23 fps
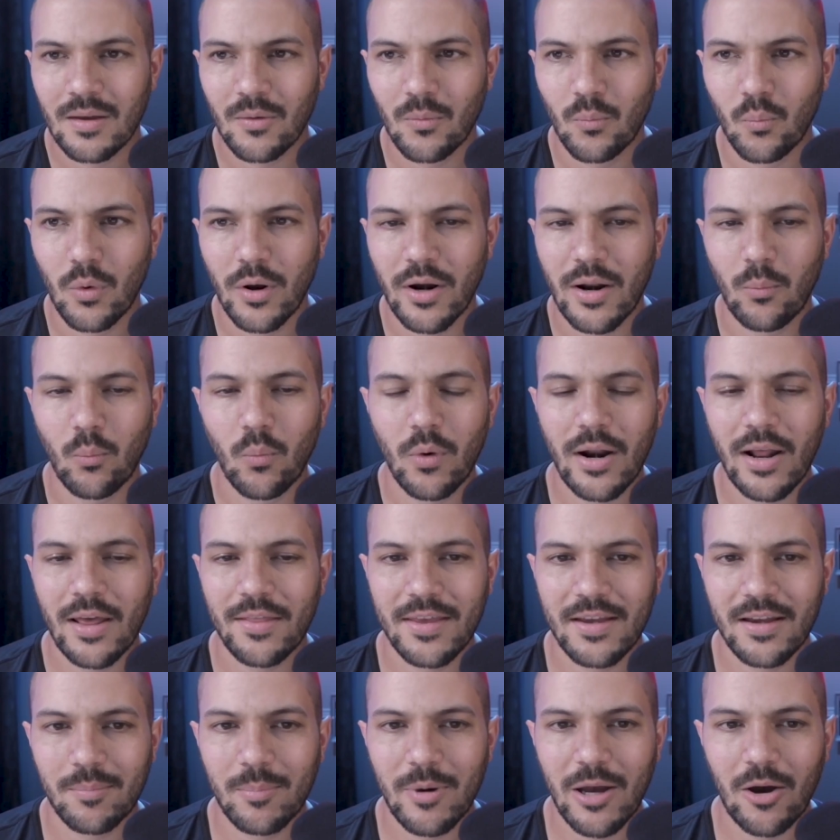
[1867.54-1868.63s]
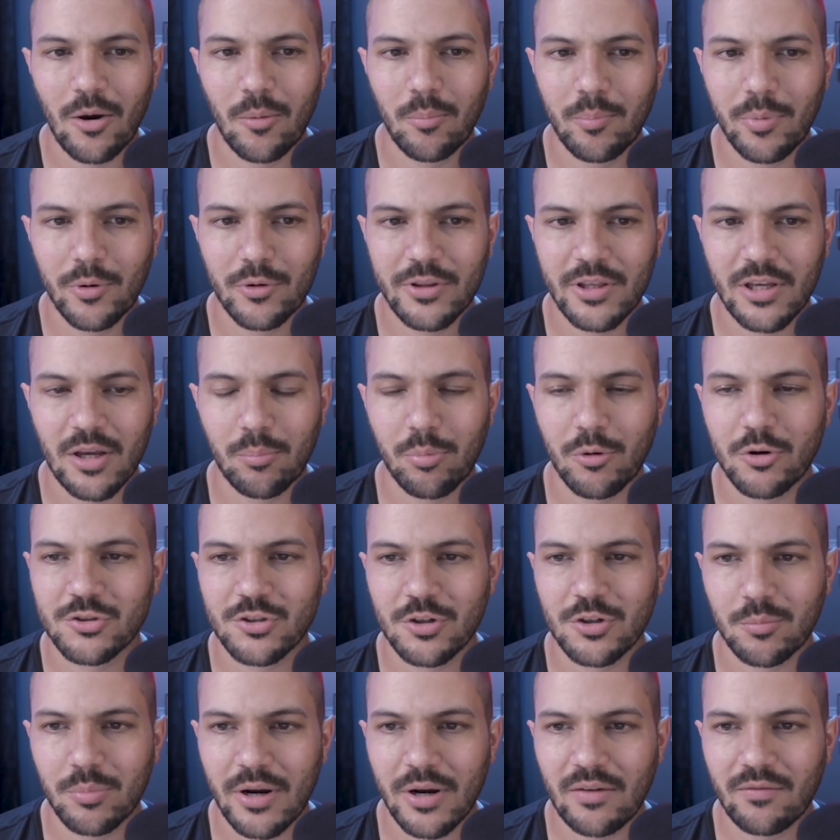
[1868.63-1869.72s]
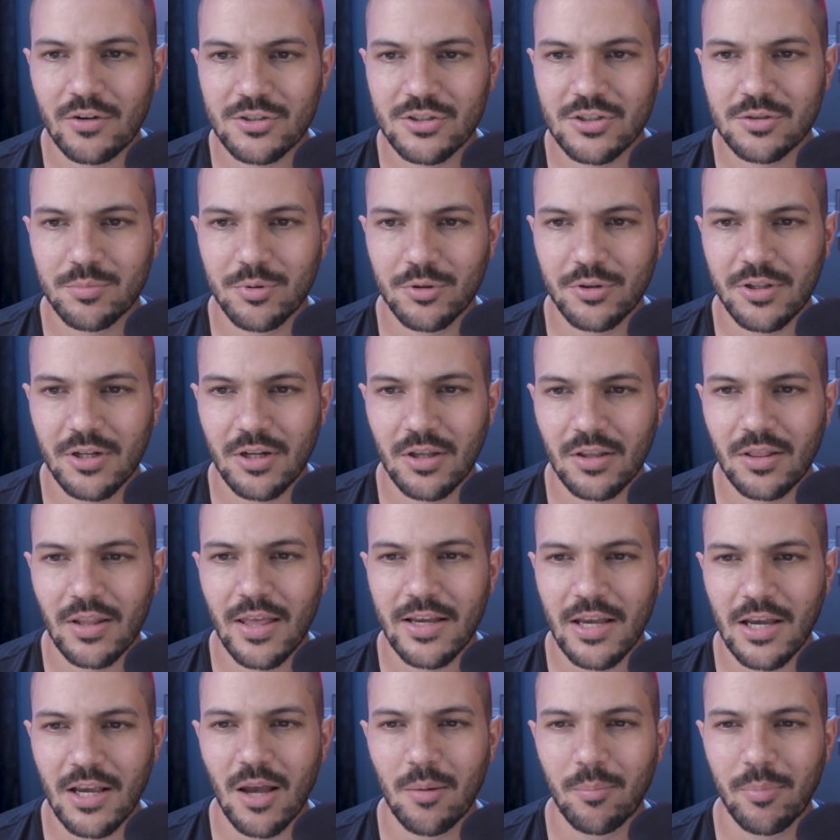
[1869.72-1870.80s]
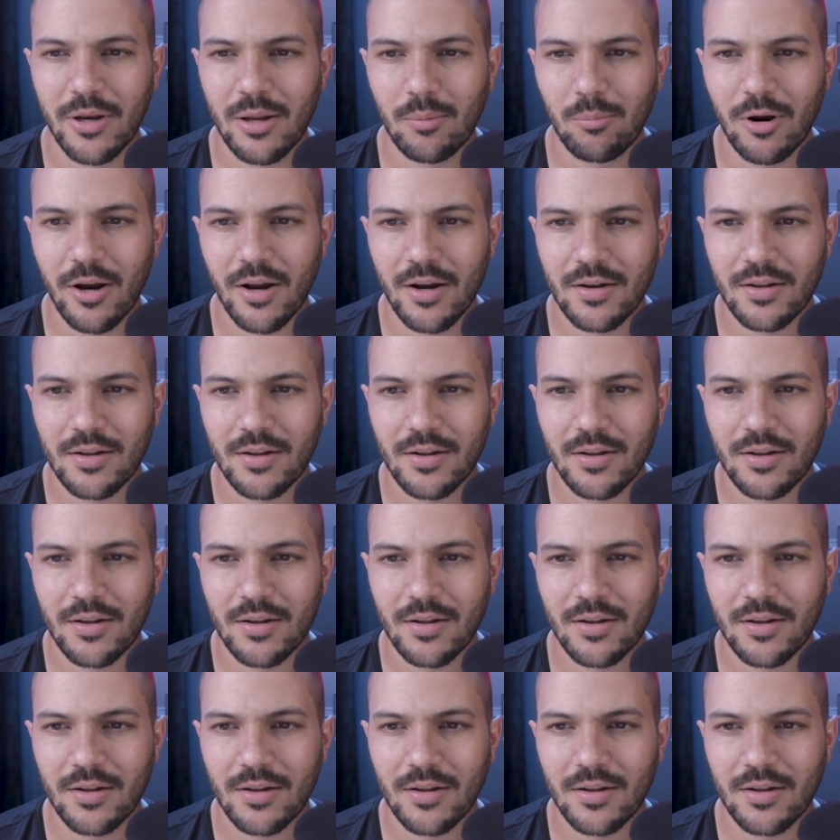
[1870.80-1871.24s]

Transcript: What I think about building a personal brand versus building a company brand?